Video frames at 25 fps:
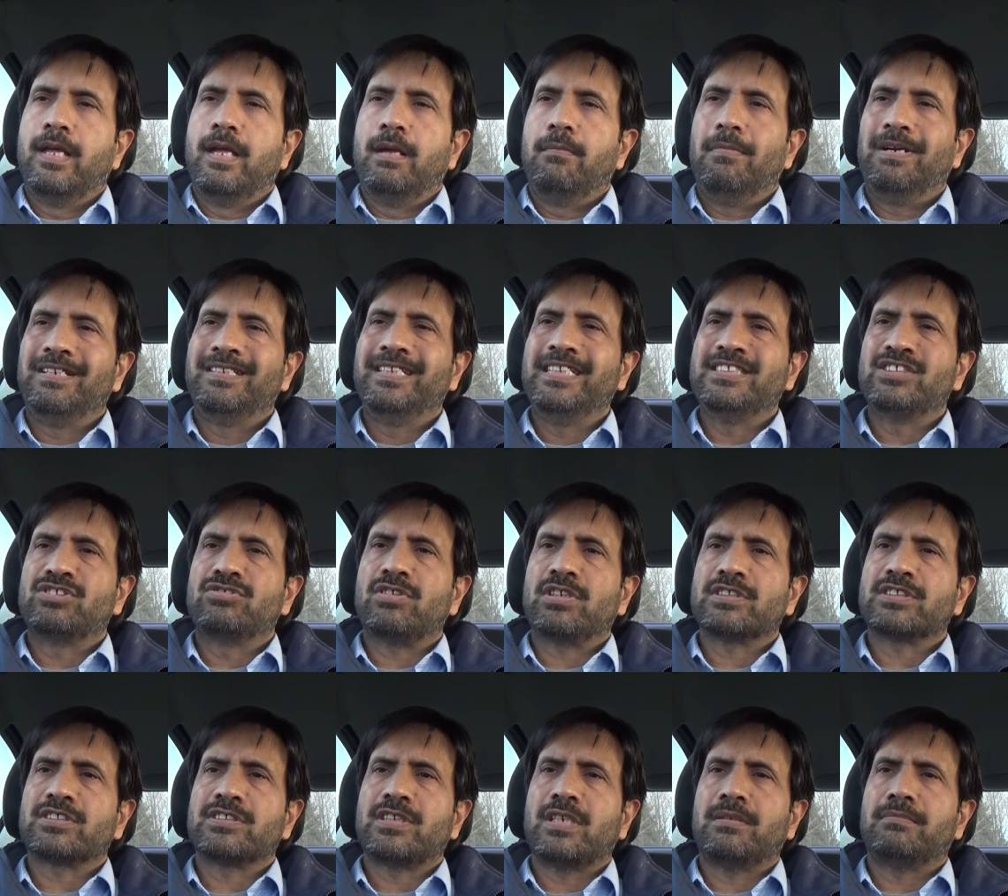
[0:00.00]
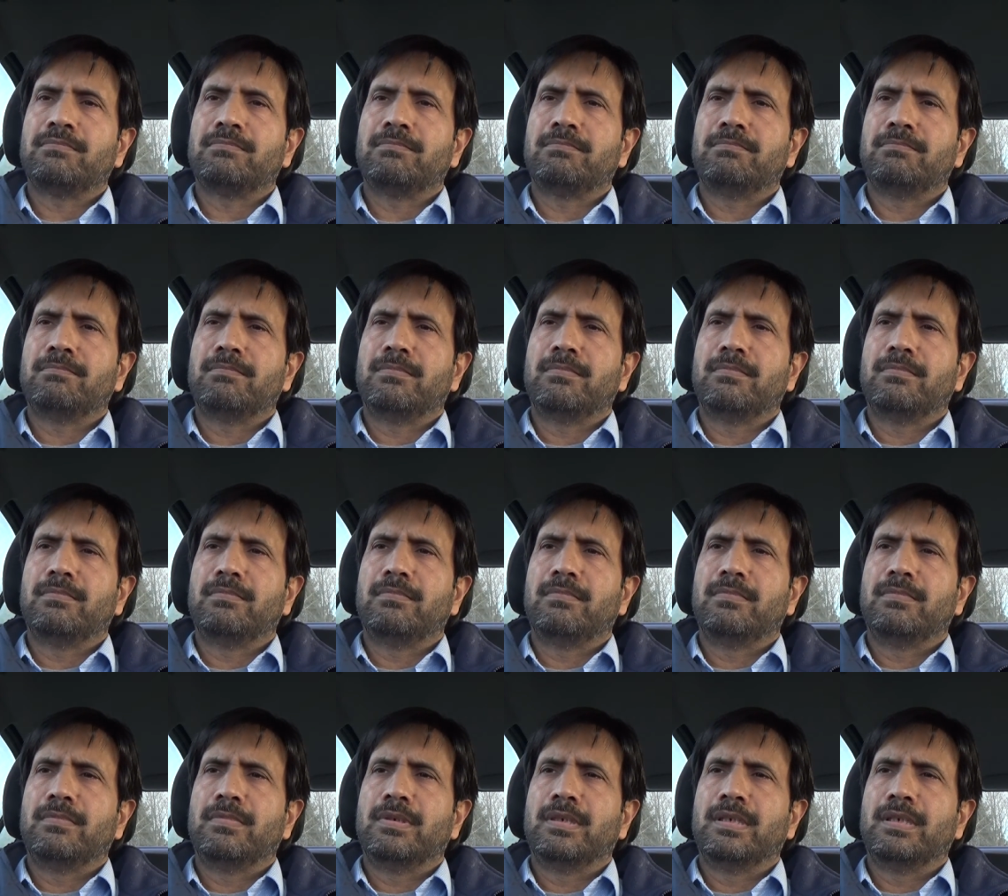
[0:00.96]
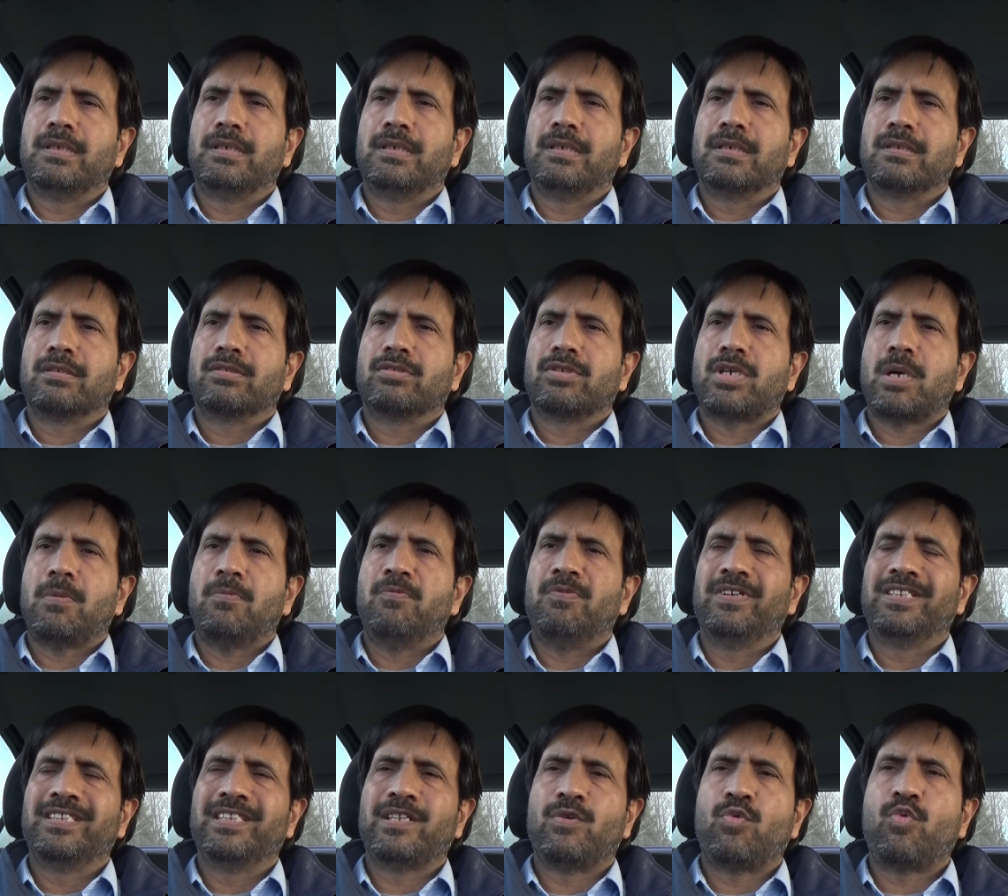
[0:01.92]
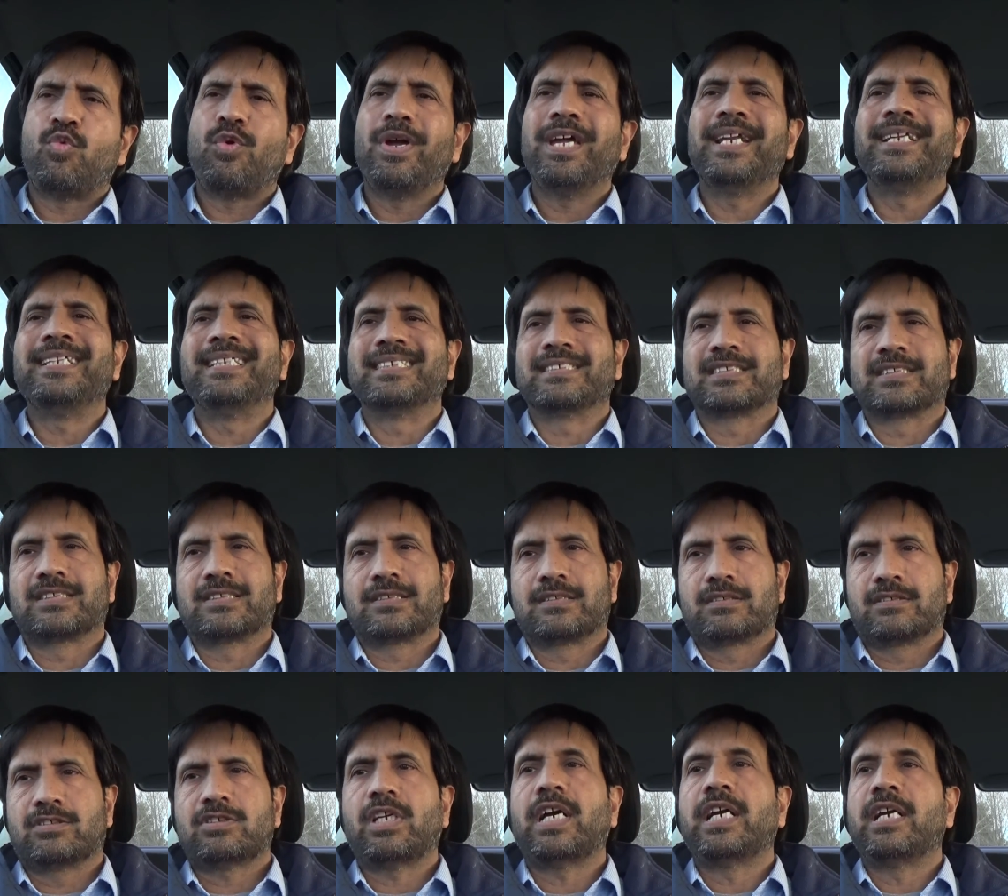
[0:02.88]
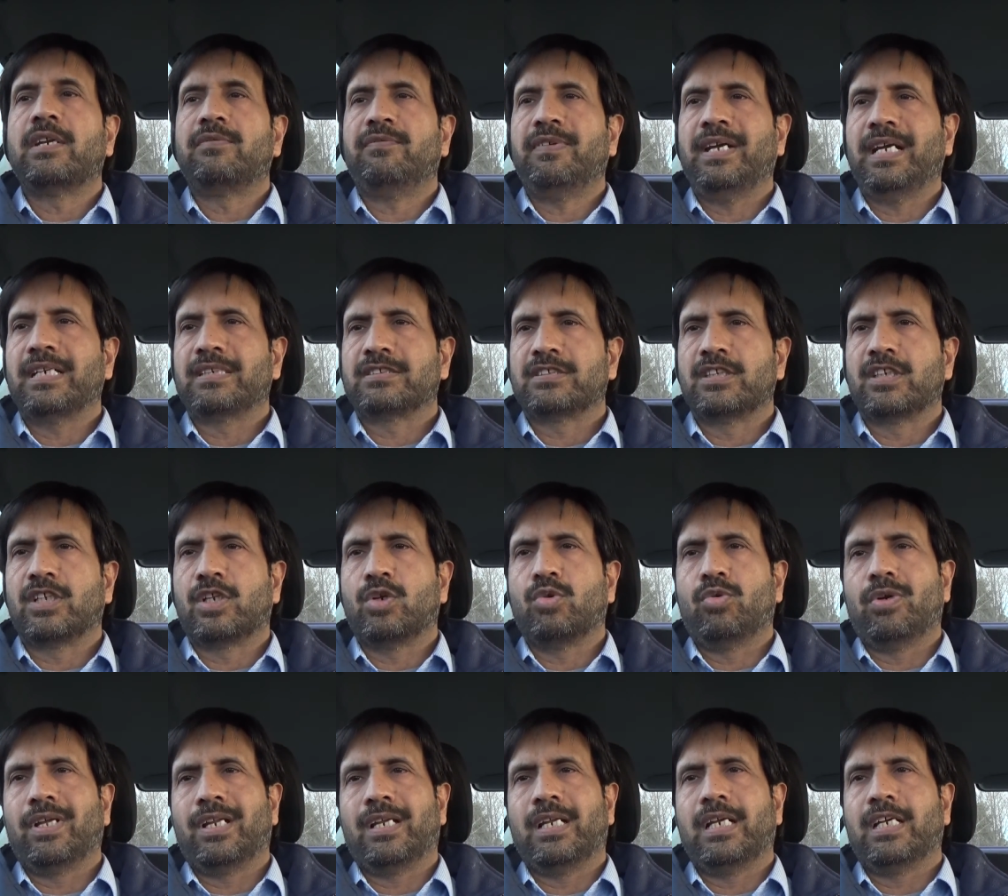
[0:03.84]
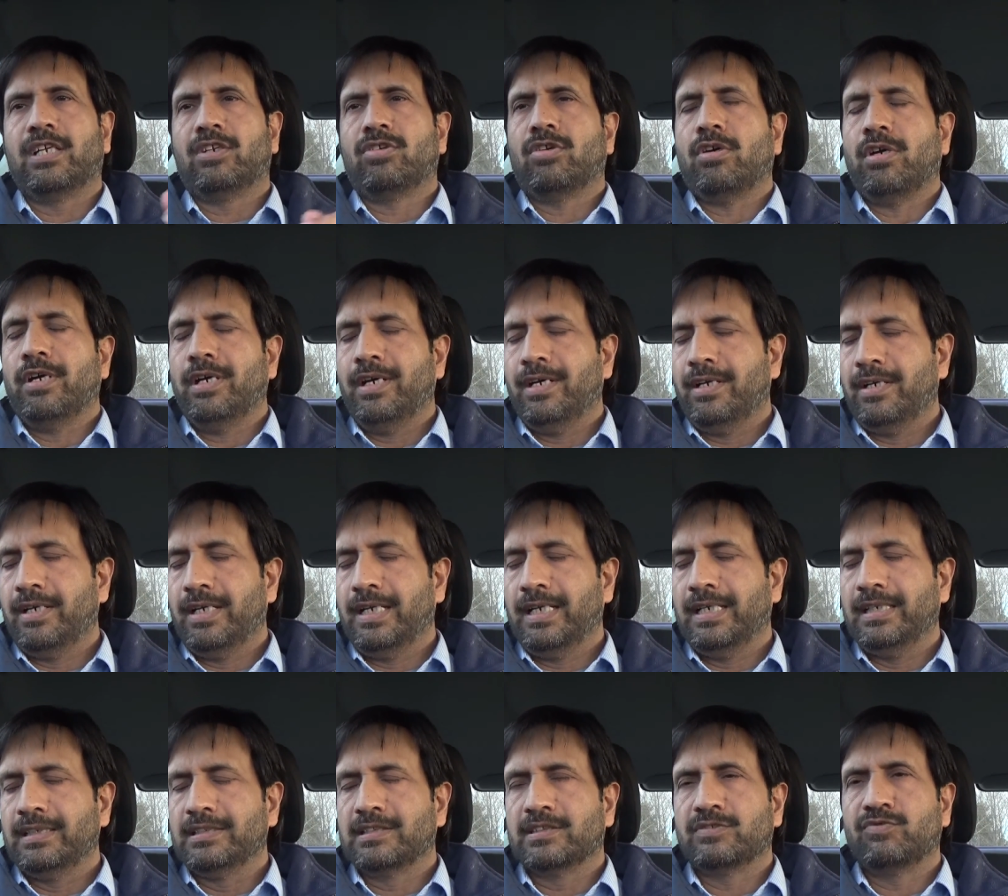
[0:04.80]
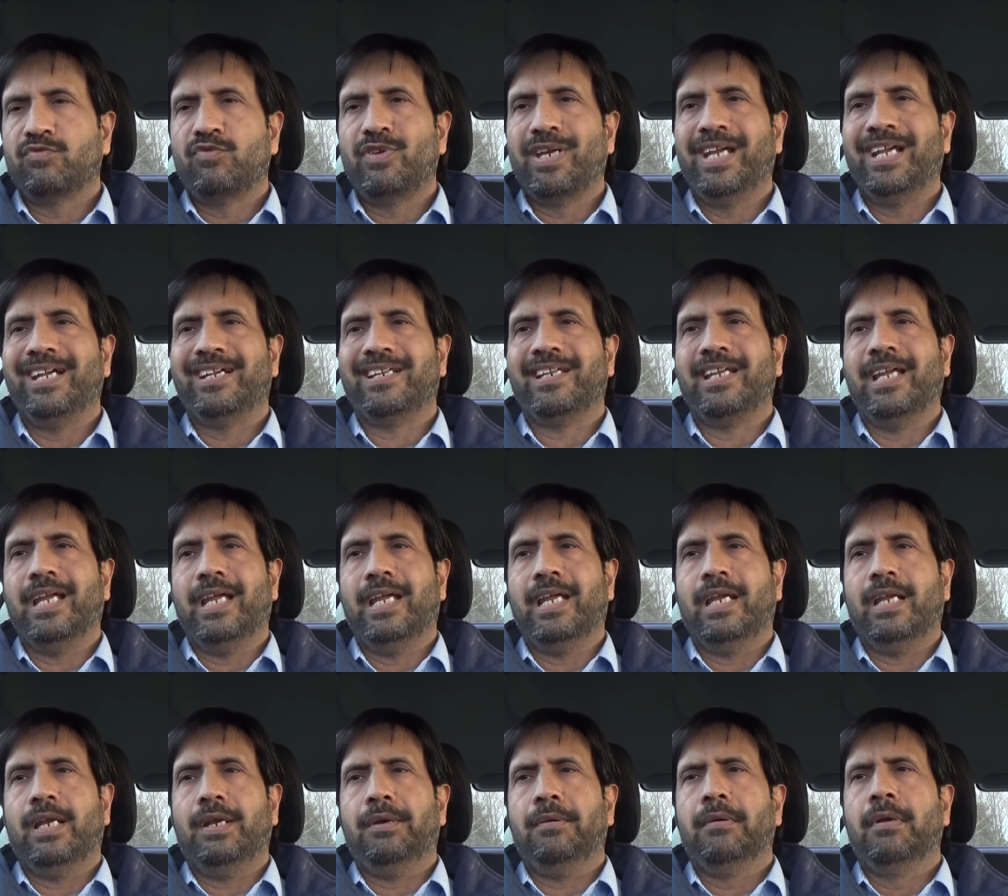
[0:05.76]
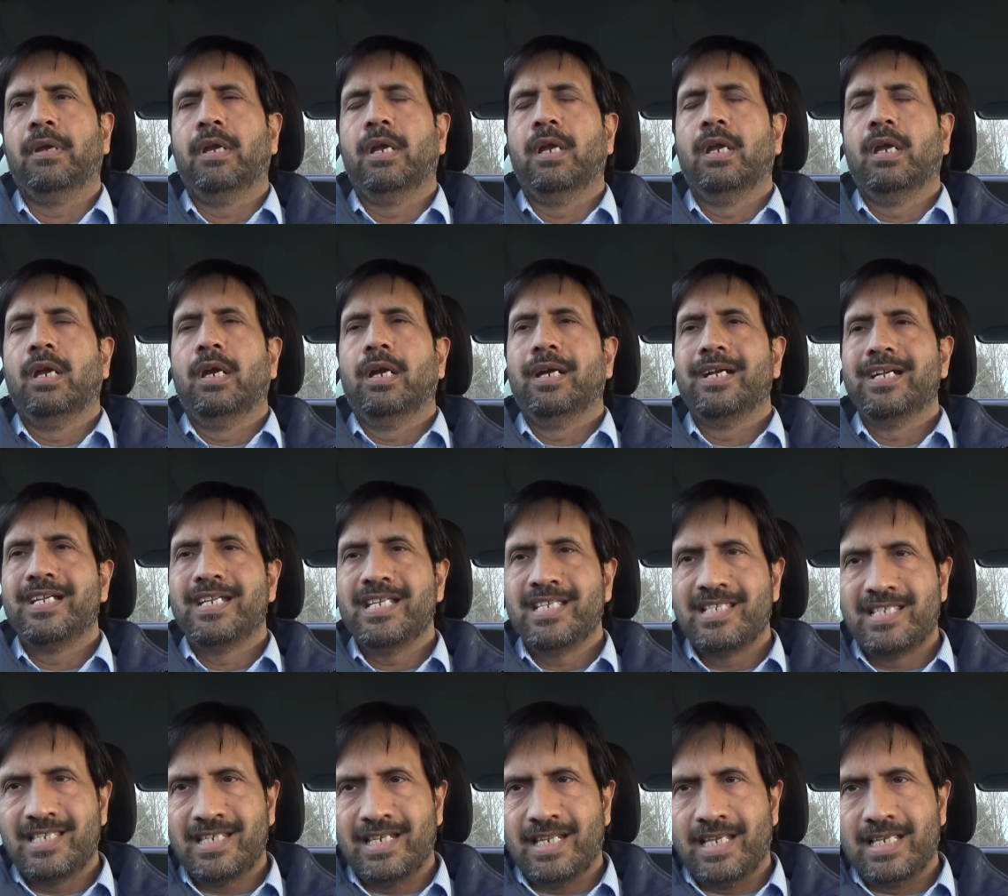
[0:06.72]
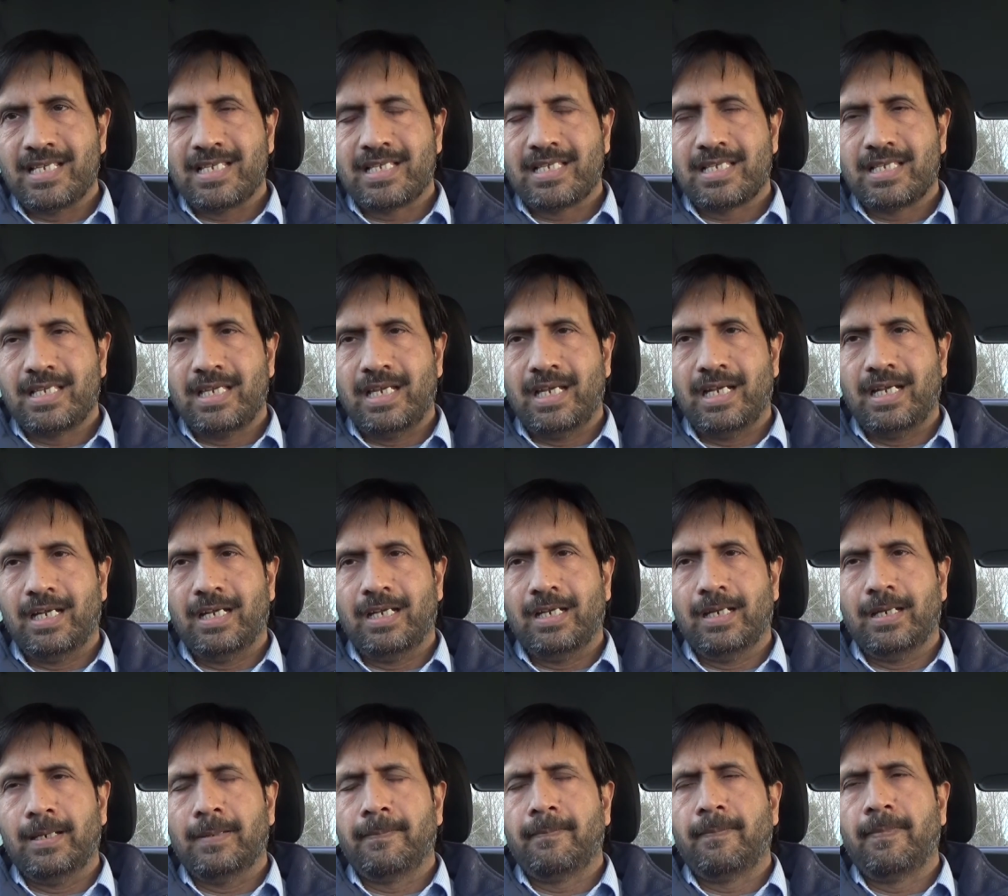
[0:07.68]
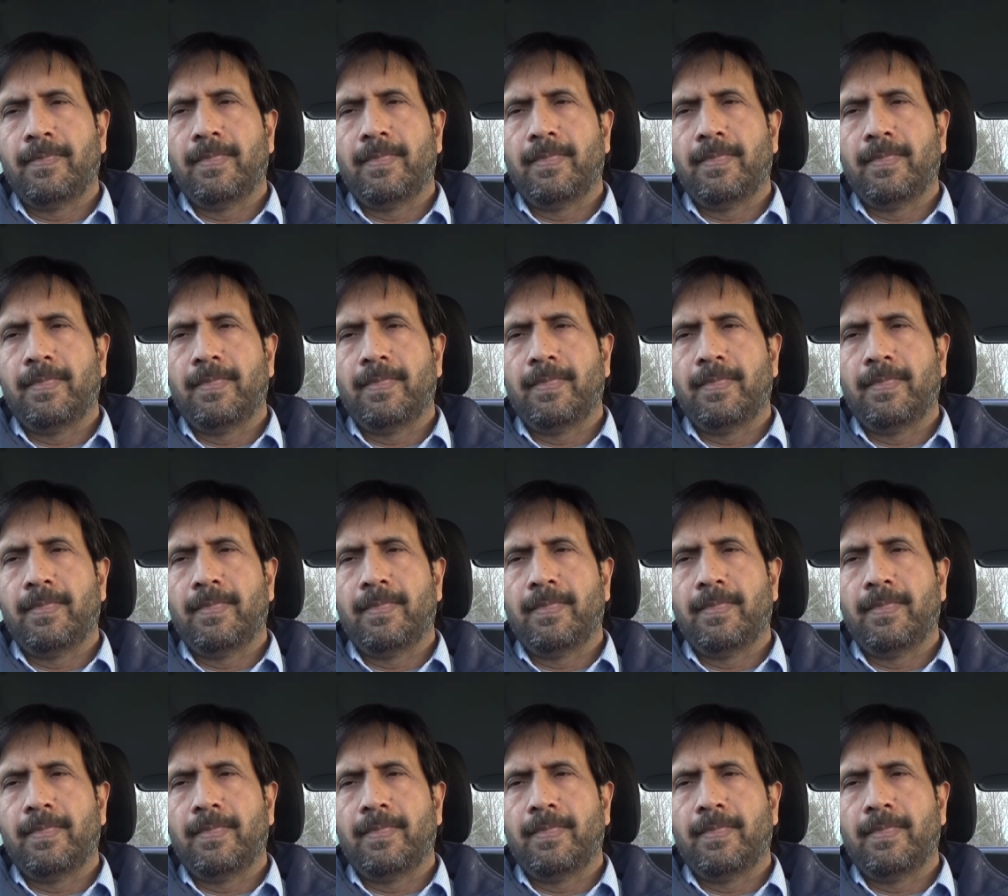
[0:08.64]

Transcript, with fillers: But these drugs, some uh, come with the various side effects including like tiredness weight gain dizziness and uh,